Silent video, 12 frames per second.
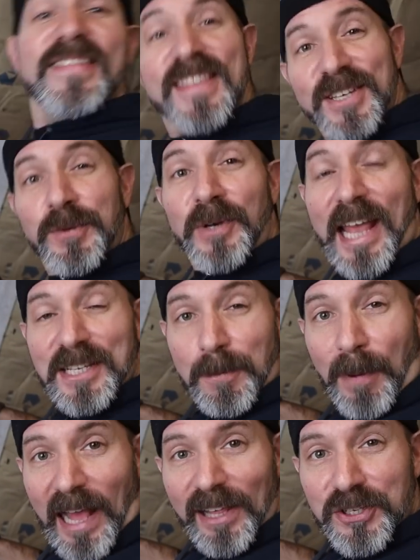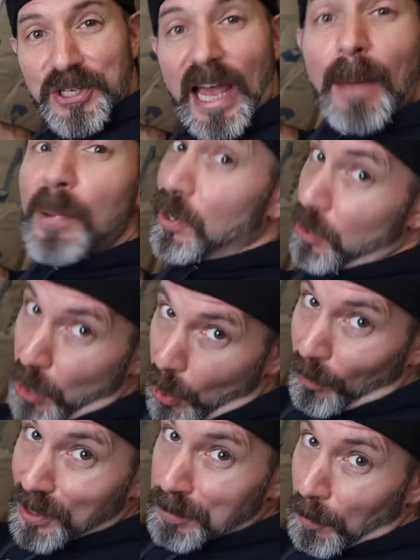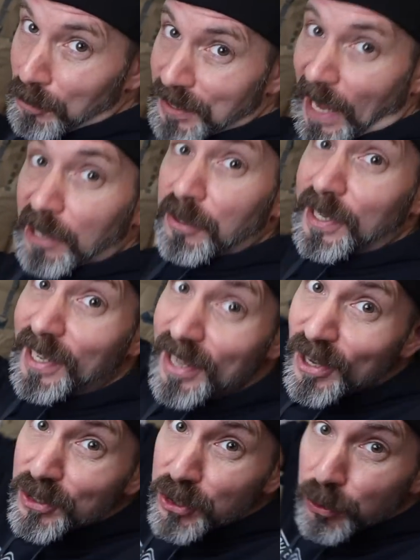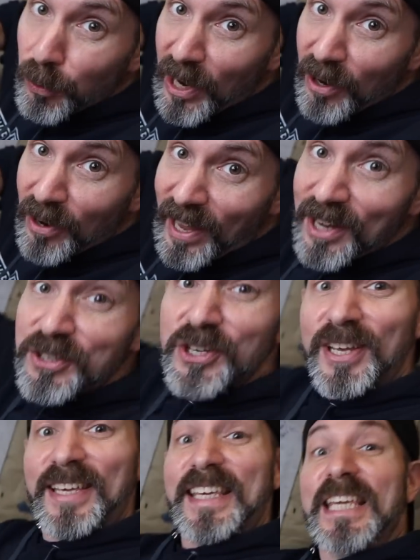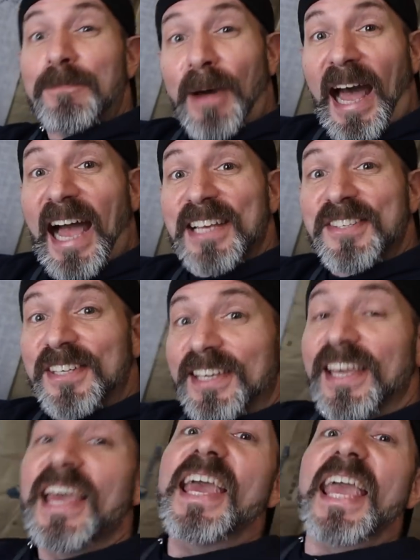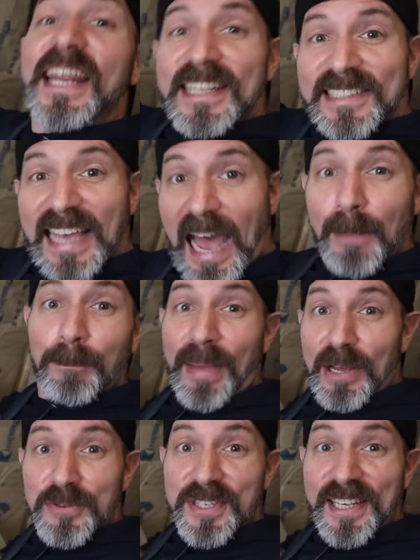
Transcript: This one has a polished top, no exposed aggregate, square edge, epoxy, and a top mount